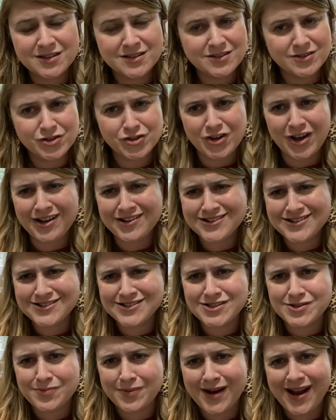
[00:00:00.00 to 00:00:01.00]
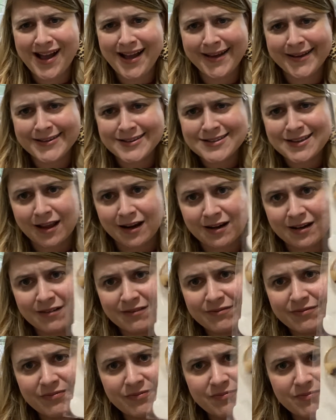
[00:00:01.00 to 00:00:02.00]
shocked and surprised
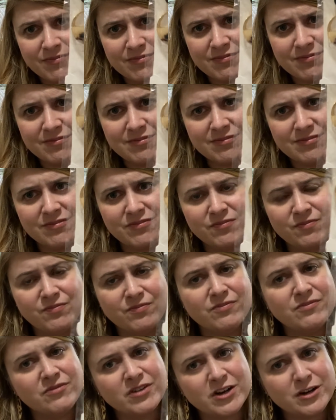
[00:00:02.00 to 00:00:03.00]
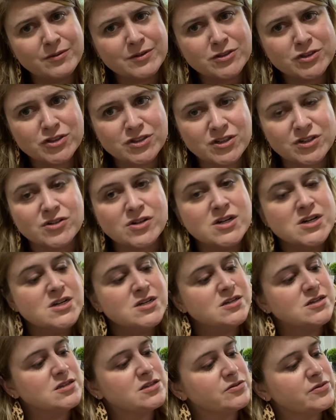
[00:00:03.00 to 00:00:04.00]
and very much so.
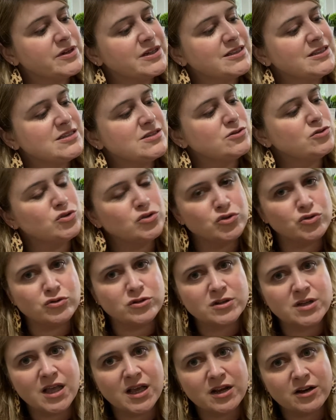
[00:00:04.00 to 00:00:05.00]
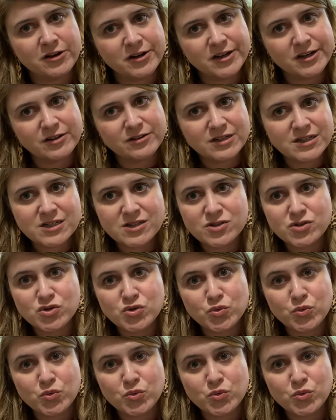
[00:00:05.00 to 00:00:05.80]
So we got these little door knocker earrings